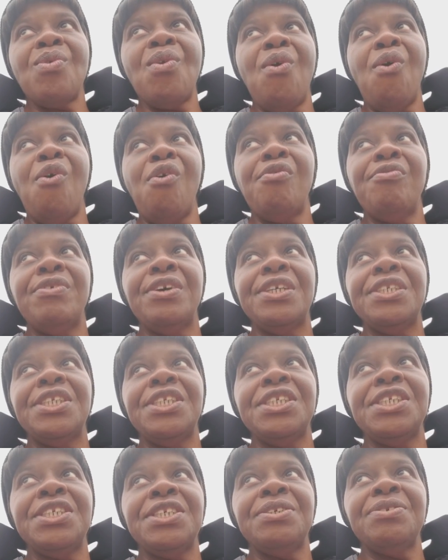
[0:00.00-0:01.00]
over
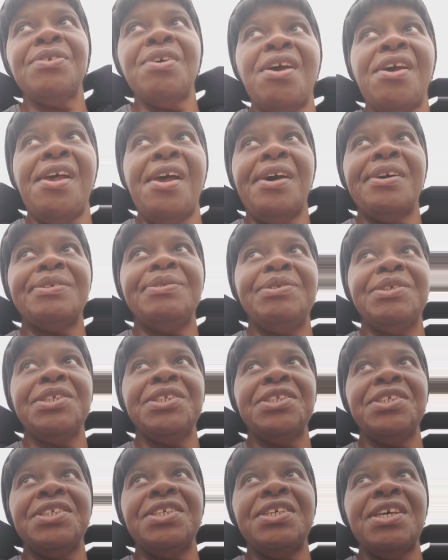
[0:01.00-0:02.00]
here. And I'm
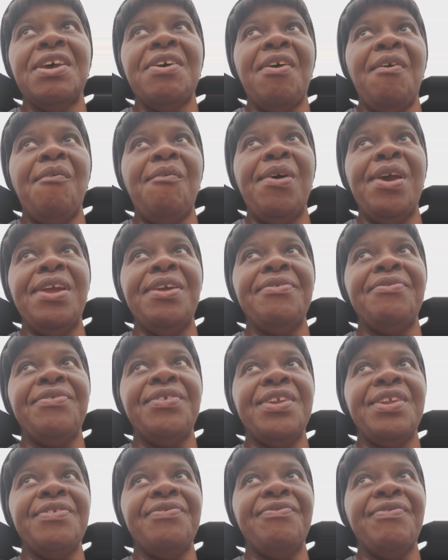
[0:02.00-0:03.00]
just waiting for
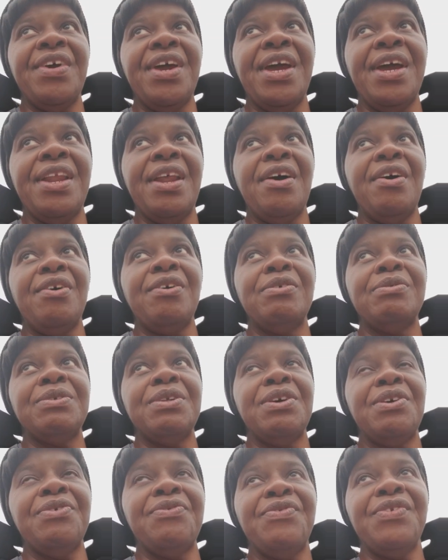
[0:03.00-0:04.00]
this van. I hope they don't